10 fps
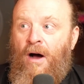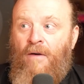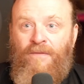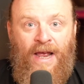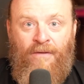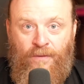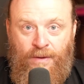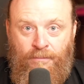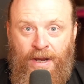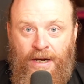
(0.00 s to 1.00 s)
of every
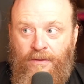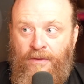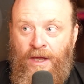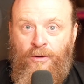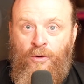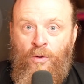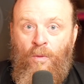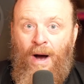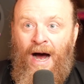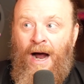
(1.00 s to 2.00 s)
minute that
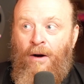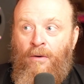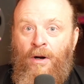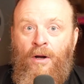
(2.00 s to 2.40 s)
you are